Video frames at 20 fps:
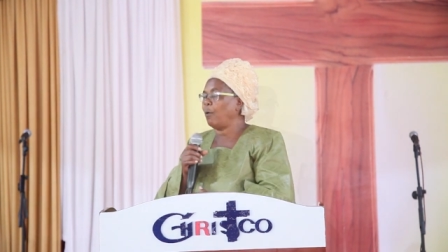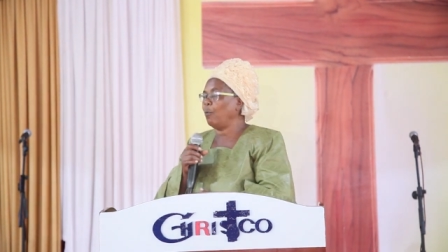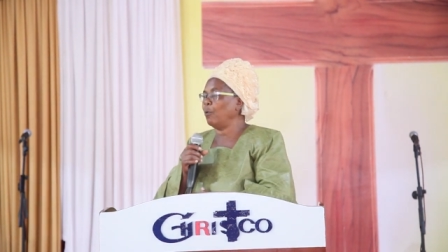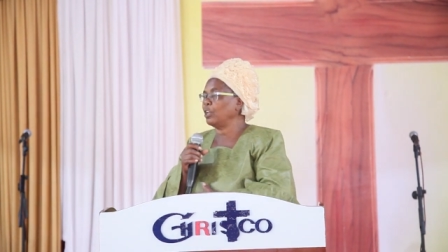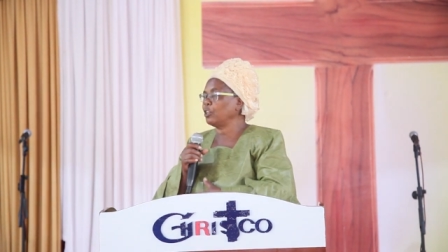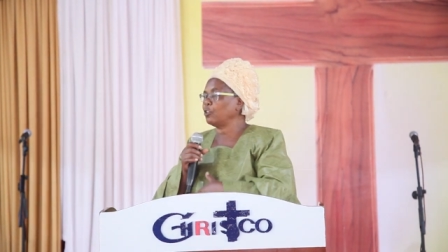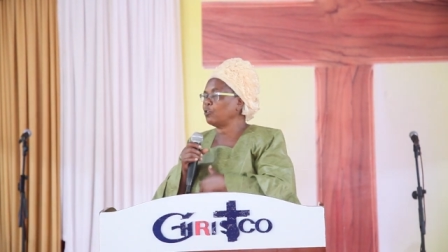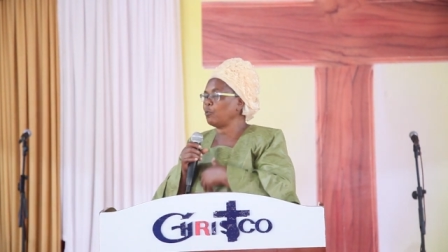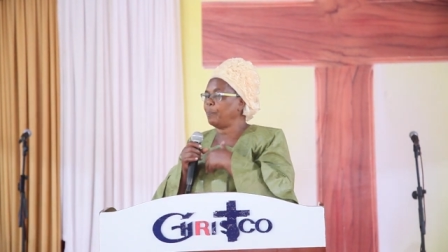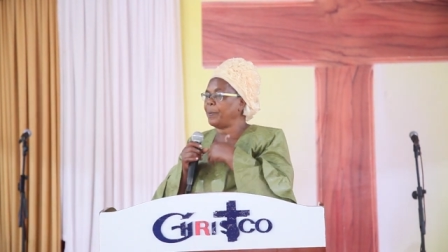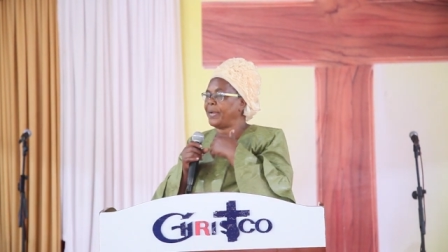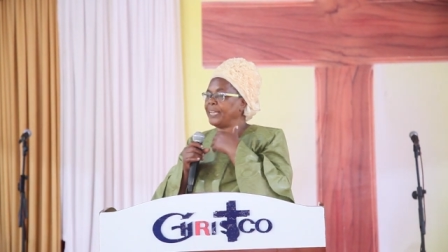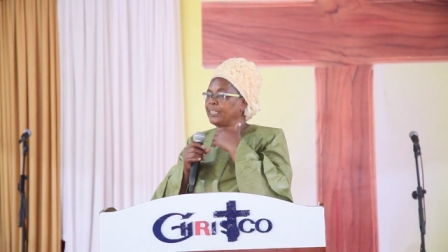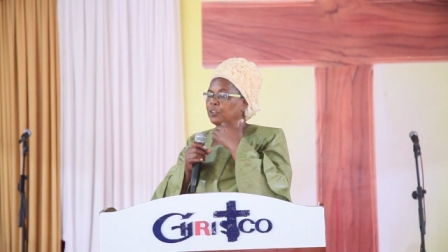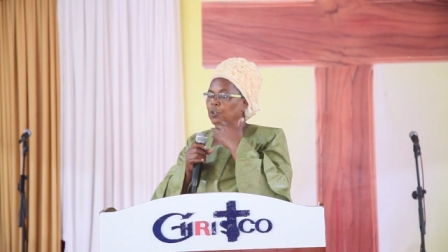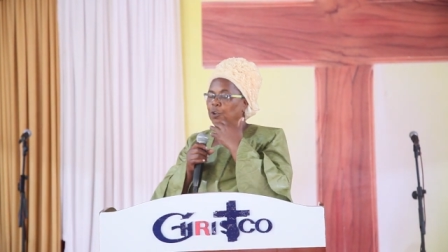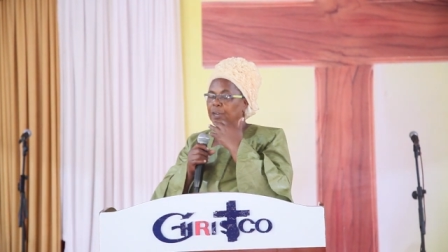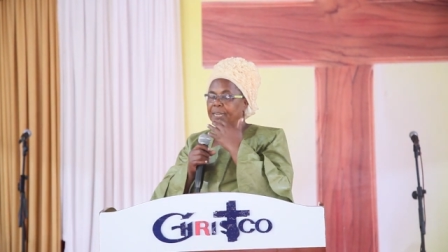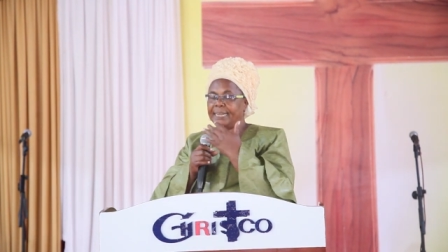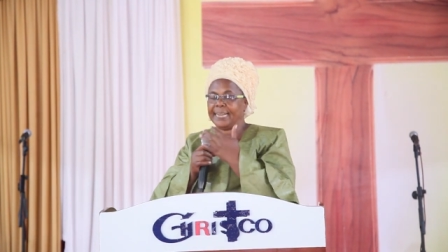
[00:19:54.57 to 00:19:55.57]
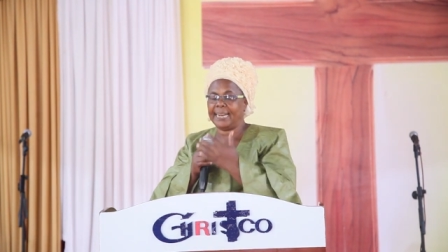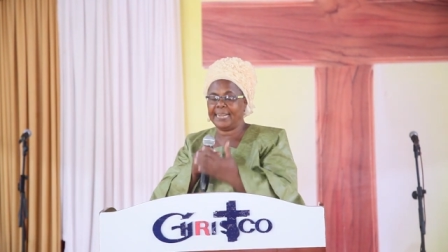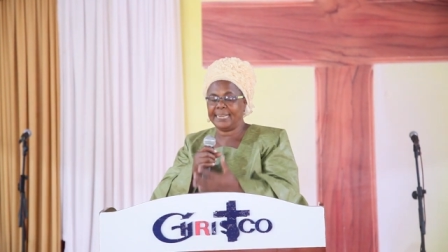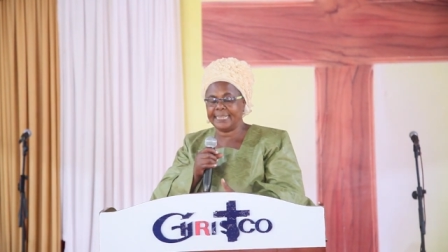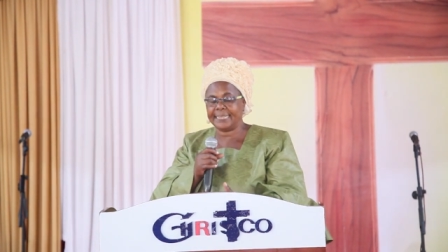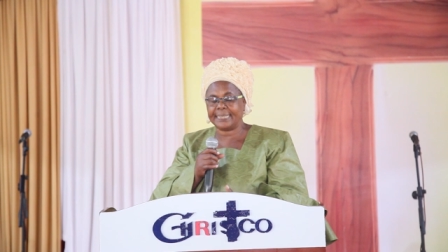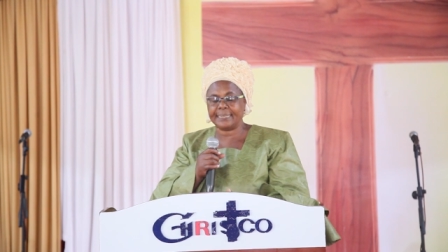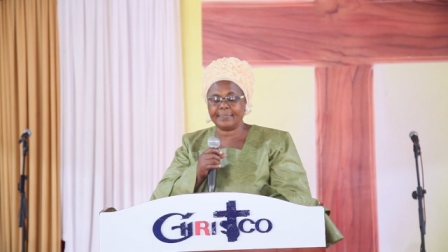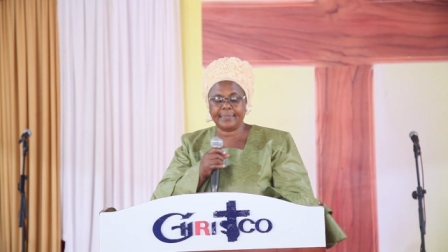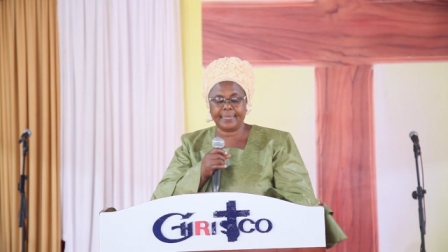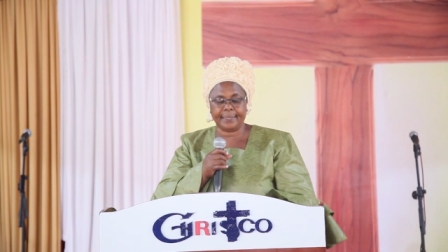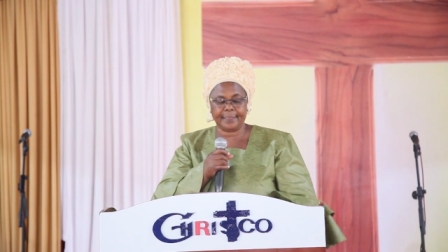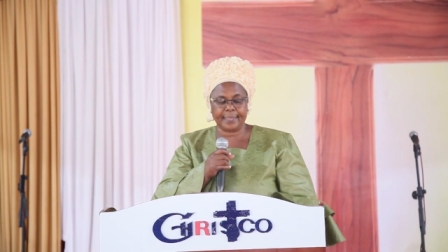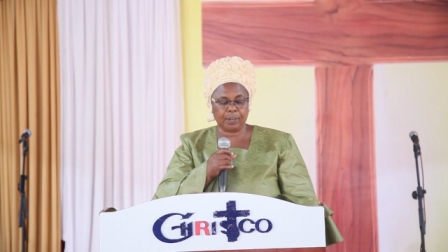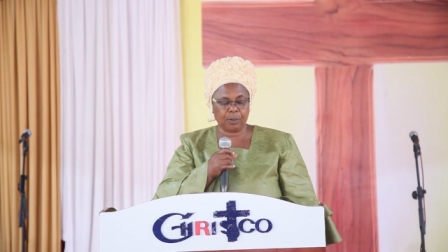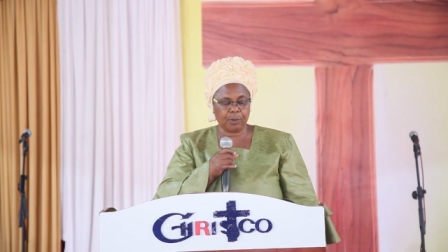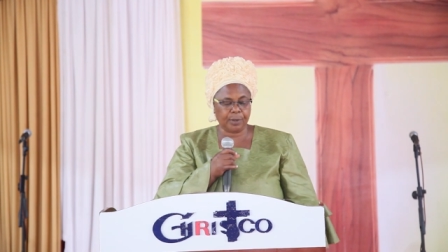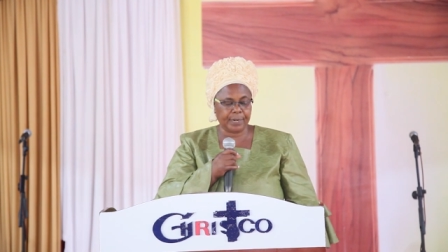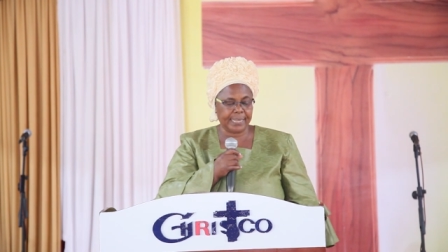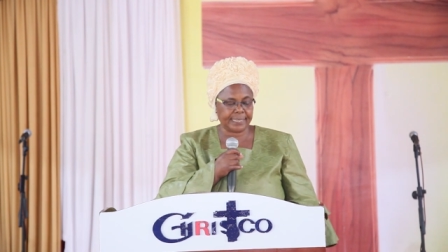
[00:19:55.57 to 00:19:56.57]
I want to pass on the little that
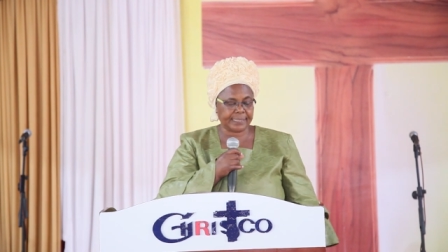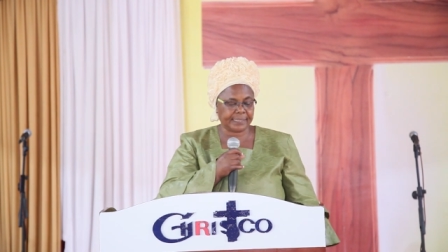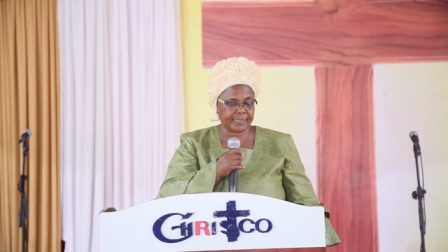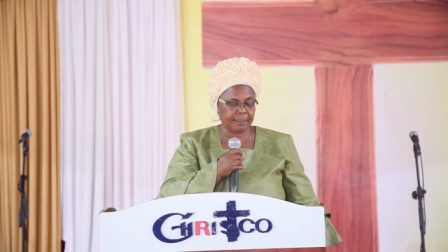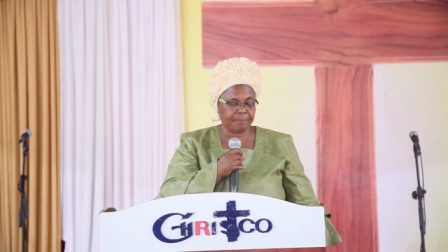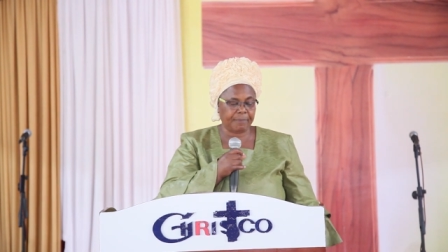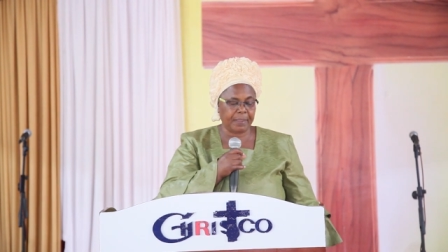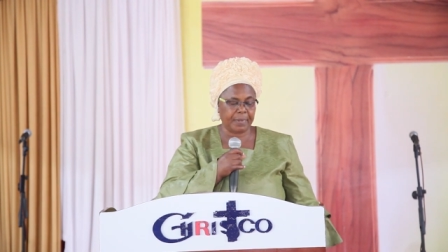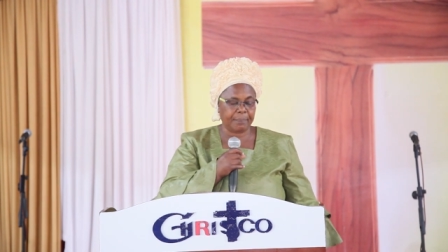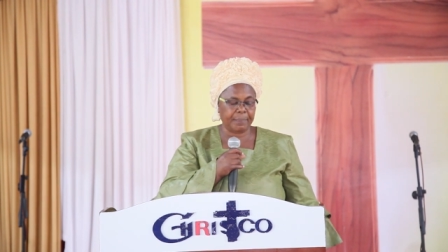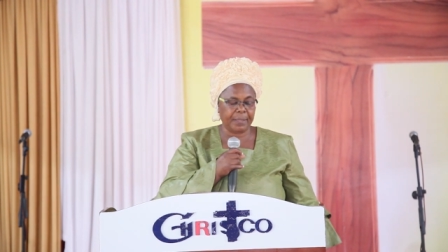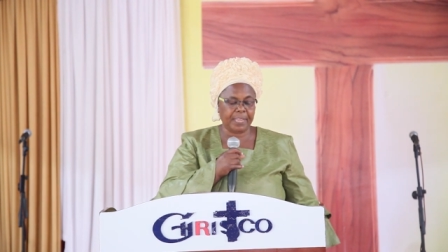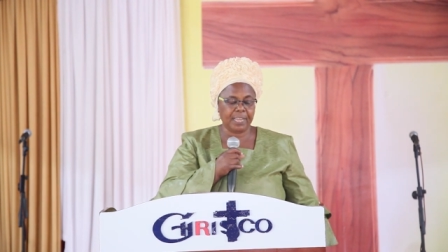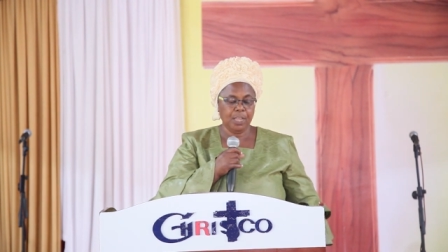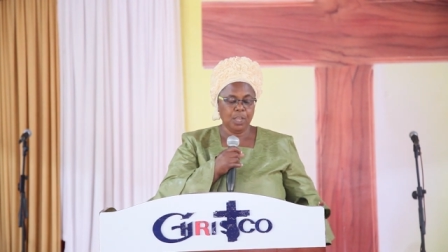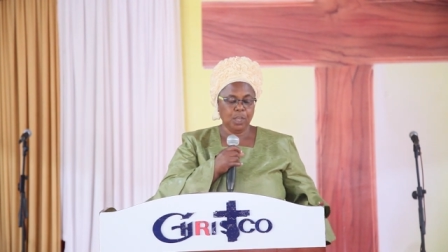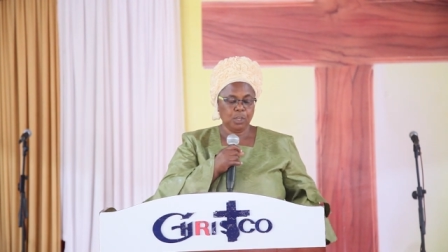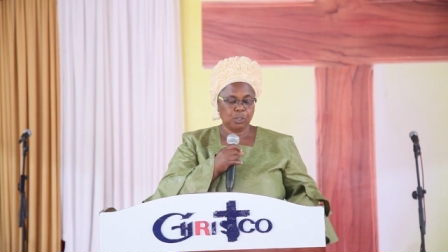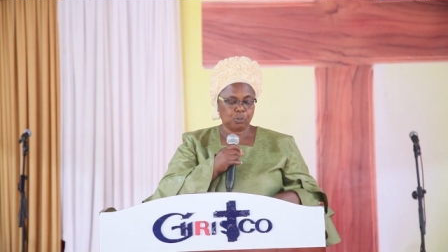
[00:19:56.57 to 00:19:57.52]
the Lord has given me